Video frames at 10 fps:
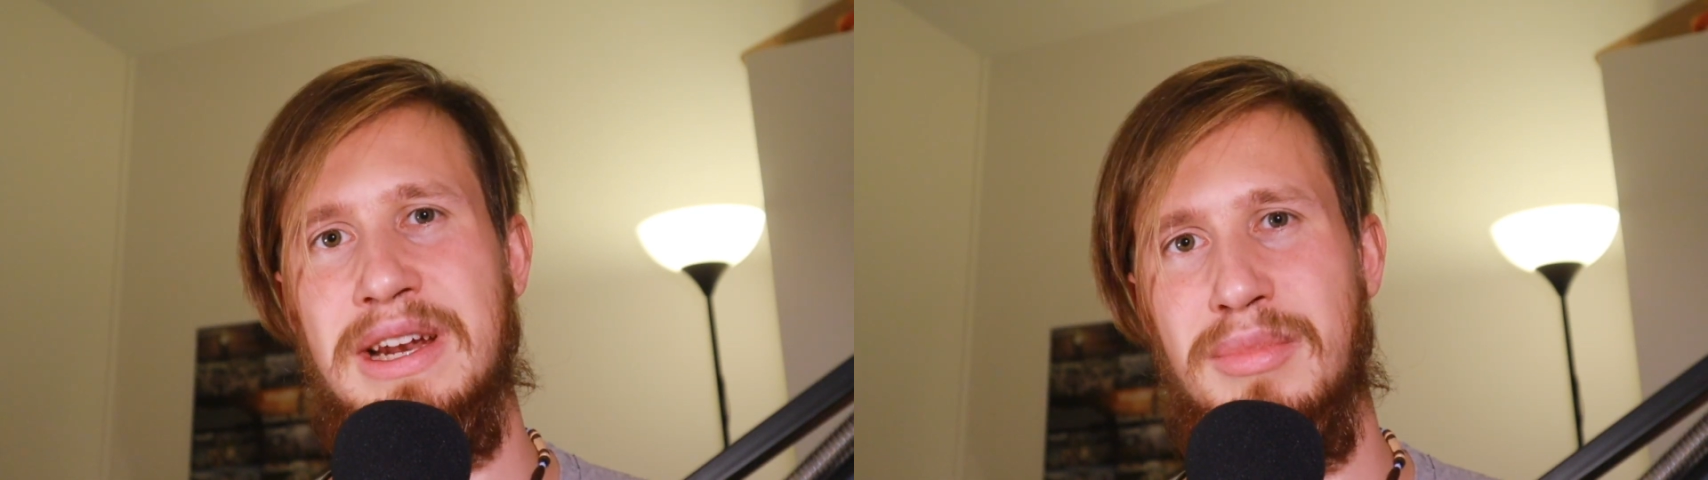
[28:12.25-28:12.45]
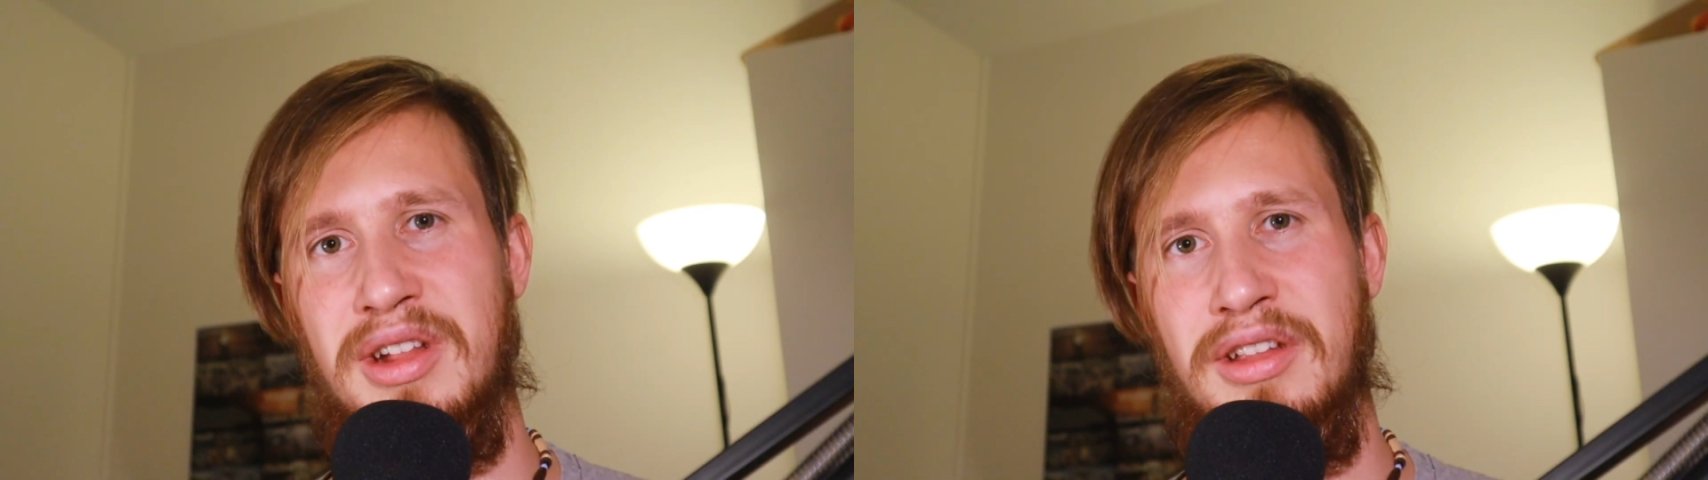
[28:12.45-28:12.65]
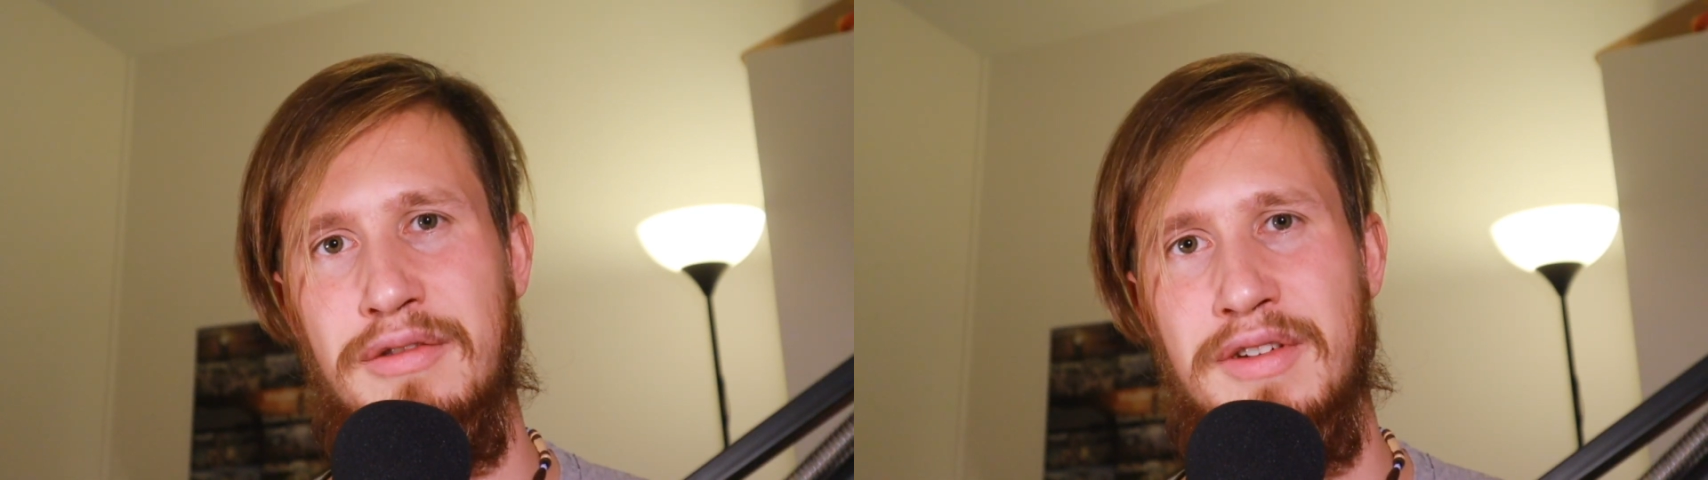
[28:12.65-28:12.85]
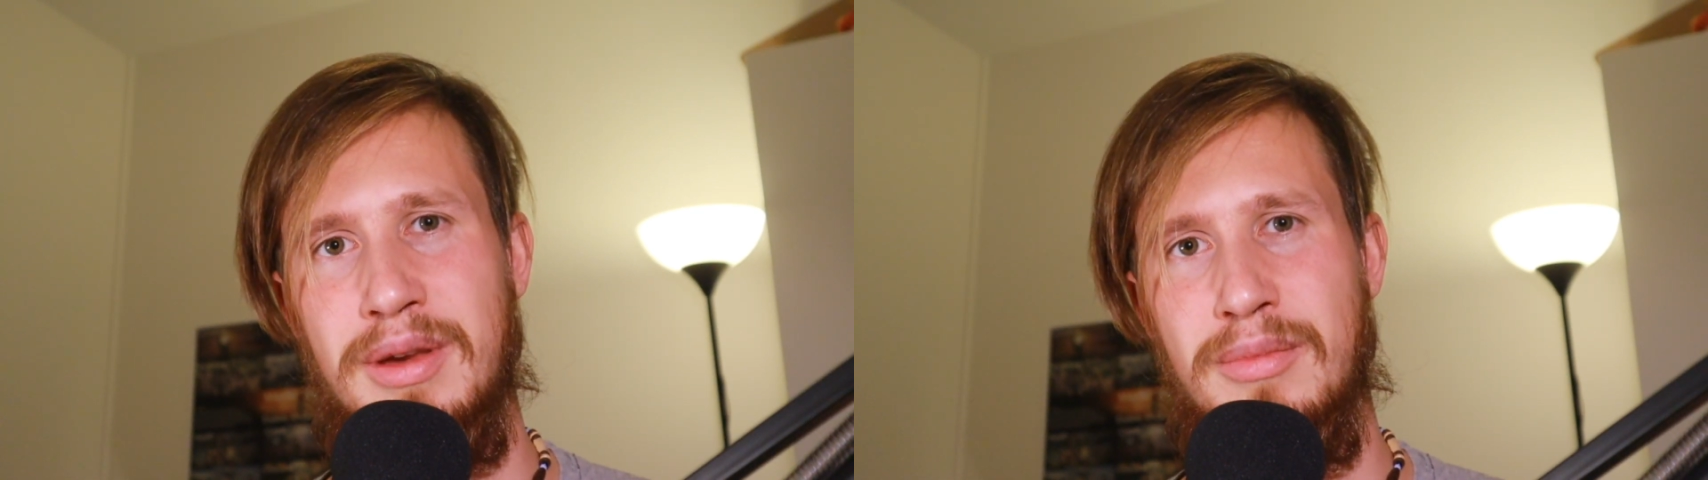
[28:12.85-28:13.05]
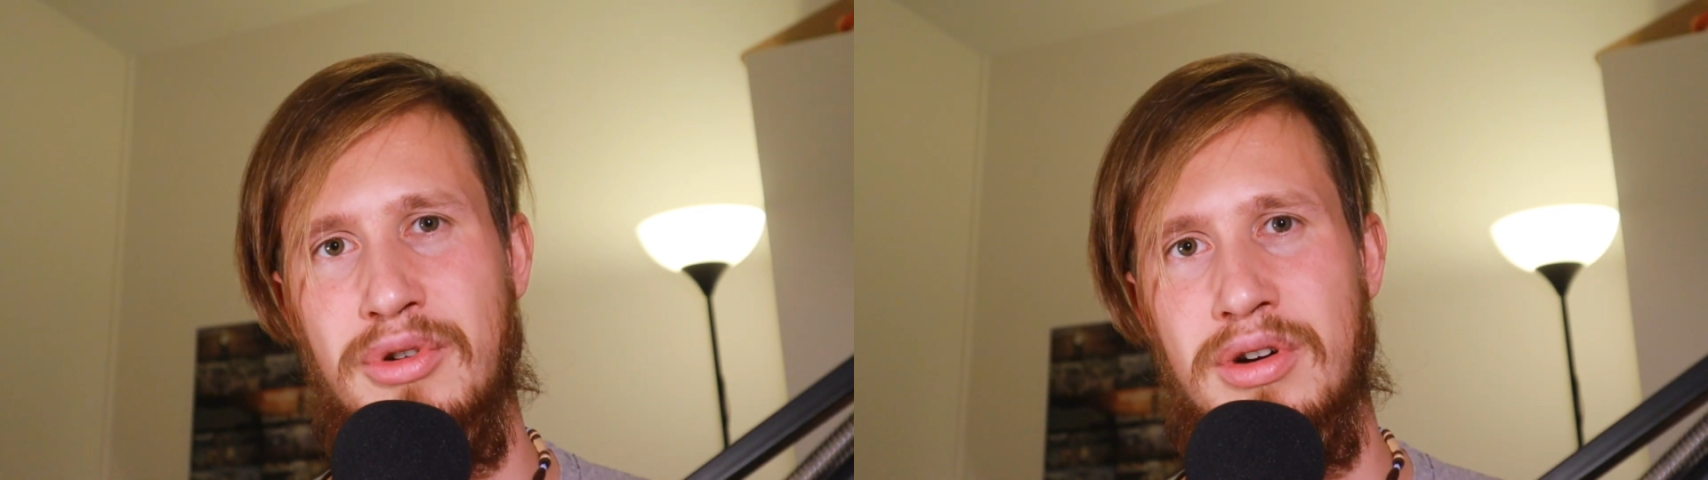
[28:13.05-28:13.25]
myself
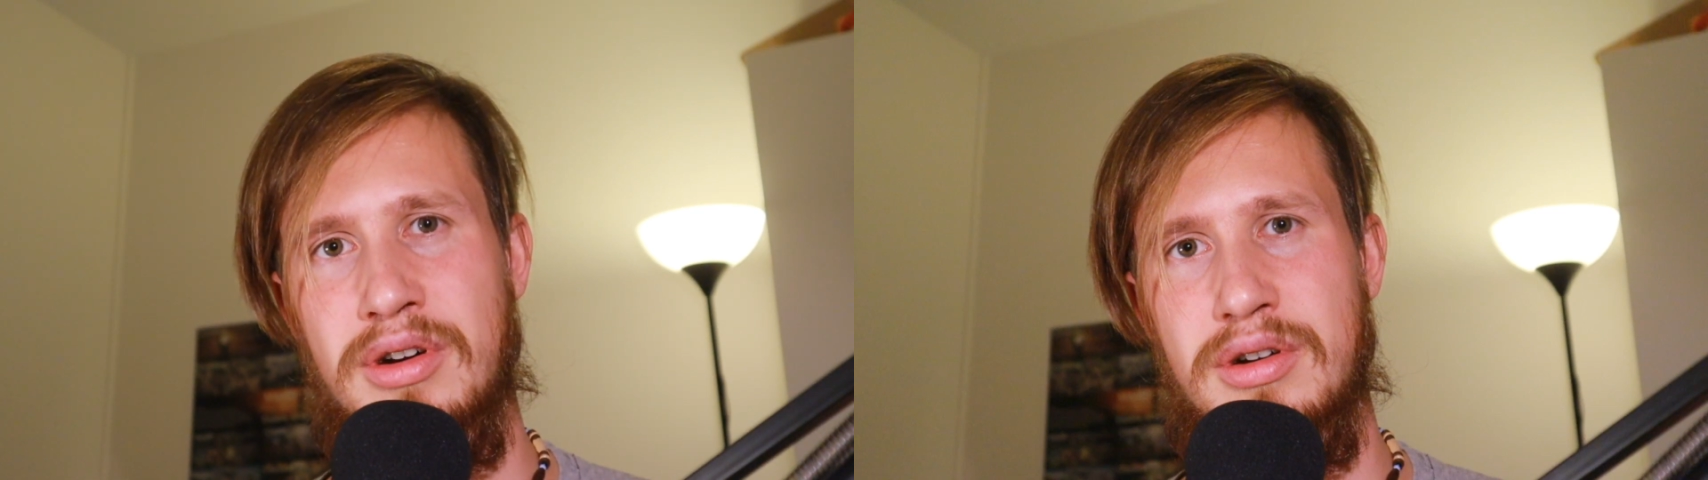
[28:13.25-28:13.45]
anymore.